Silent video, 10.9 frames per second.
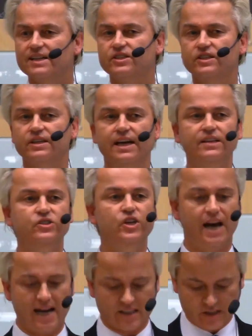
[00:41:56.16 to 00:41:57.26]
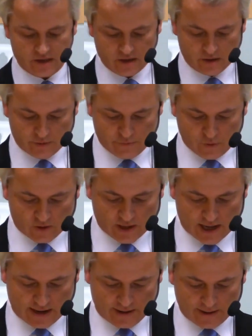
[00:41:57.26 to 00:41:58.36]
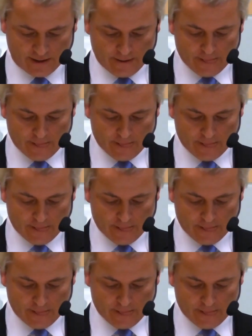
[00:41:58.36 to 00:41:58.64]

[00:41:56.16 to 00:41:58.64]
is in jihad's front line.